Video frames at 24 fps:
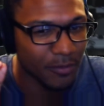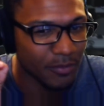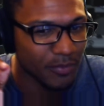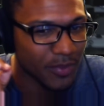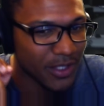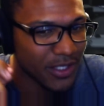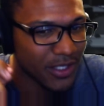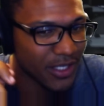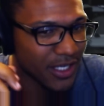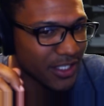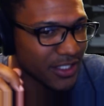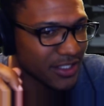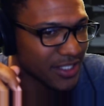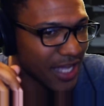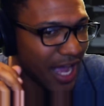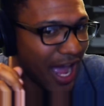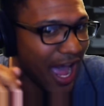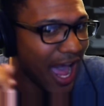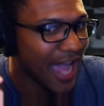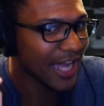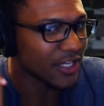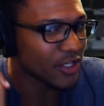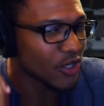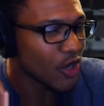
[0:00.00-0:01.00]
because
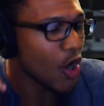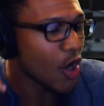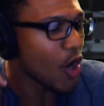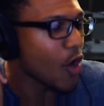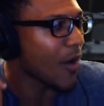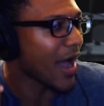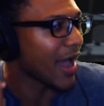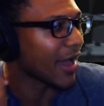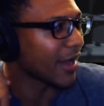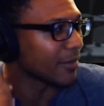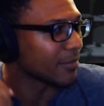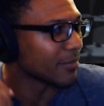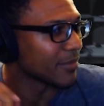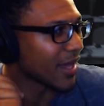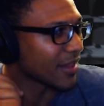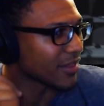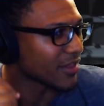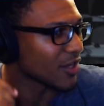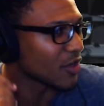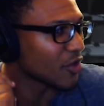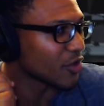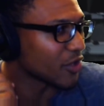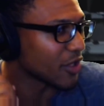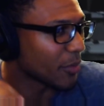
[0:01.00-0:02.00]
I know I am not
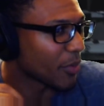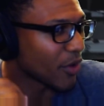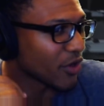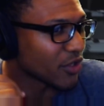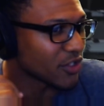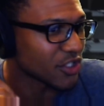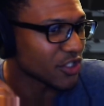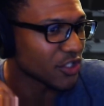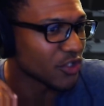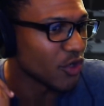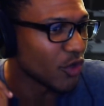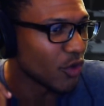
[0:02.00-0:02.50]
the only person